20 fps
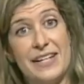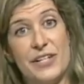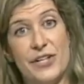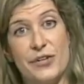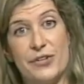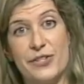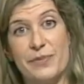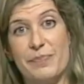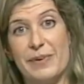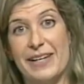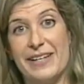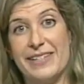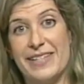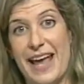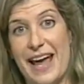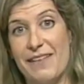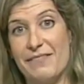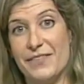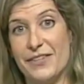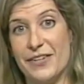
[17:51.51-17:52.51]
tuned because
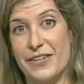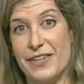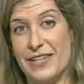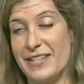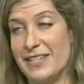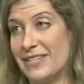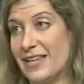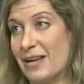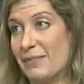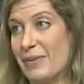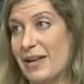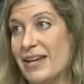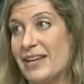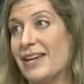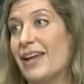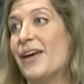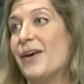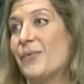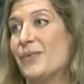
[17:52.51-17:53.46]
after this segment,